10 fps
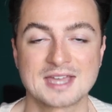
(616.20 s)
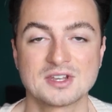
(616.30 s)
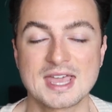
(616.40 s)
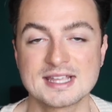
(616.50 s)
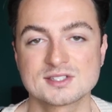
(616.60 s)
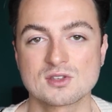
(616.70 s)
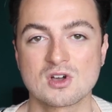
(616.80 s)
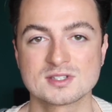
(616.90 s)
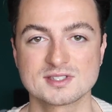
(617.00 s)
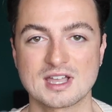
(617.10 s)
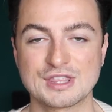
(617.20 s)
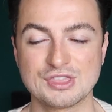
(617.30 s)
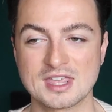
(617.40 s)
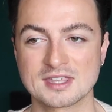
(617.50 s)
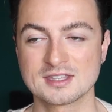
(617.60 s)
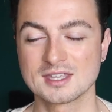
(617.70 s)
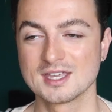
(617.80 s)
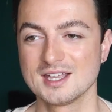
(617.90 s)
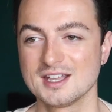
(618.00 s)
and ASOS. I think